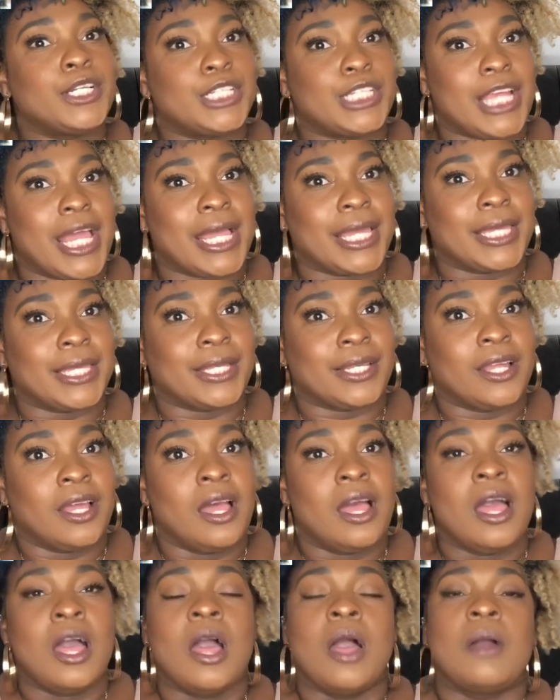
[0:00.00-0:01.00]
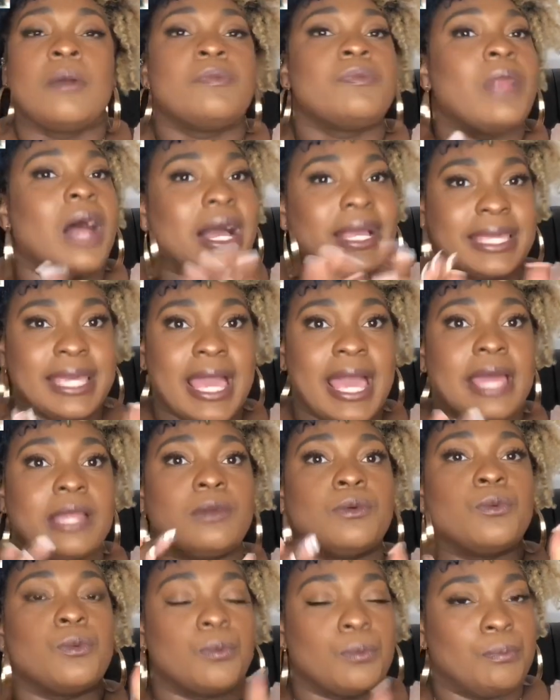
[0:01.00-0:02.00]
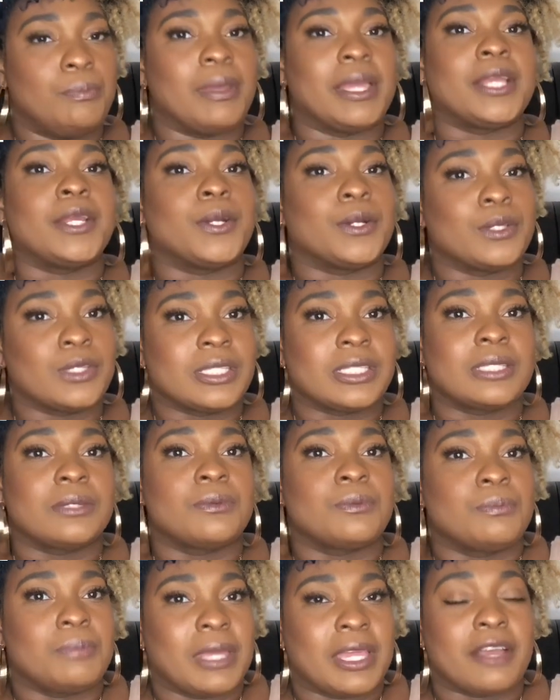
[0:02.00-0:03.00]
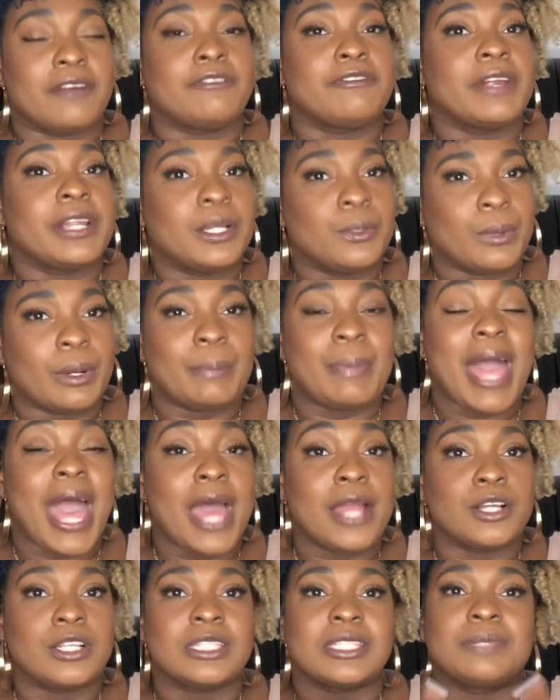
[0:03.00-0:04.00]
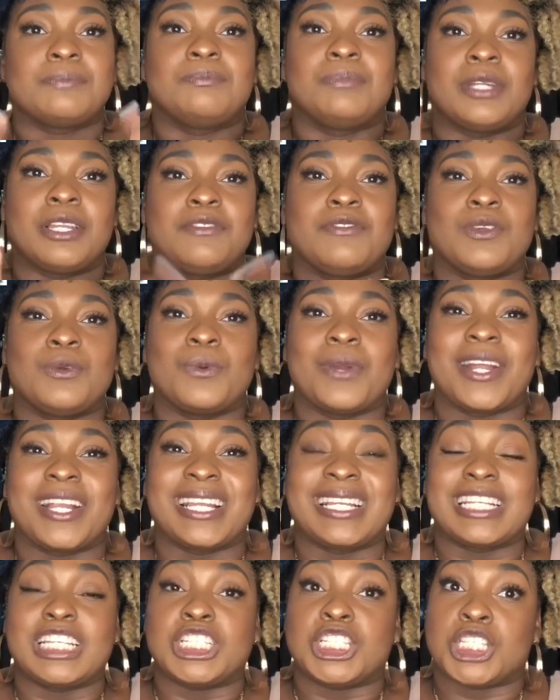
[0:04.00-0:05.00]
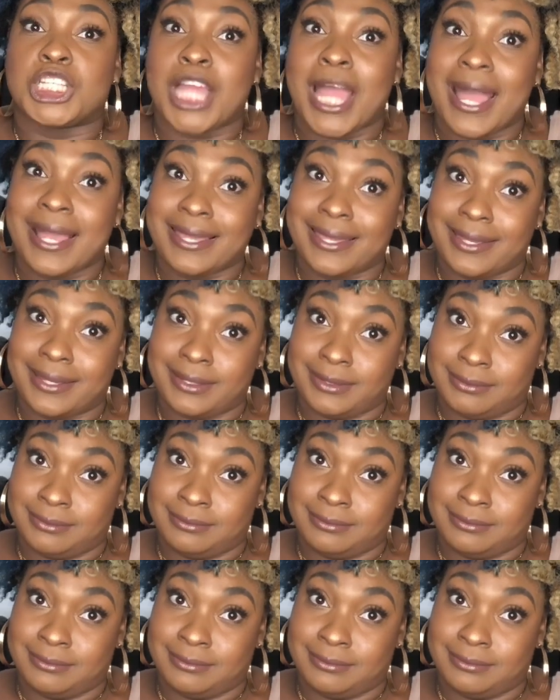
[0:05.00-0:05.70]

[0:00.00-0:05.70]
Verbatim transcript: jacket. Again, big girls being afraid to wear patterns, but if you wear it in a jacket,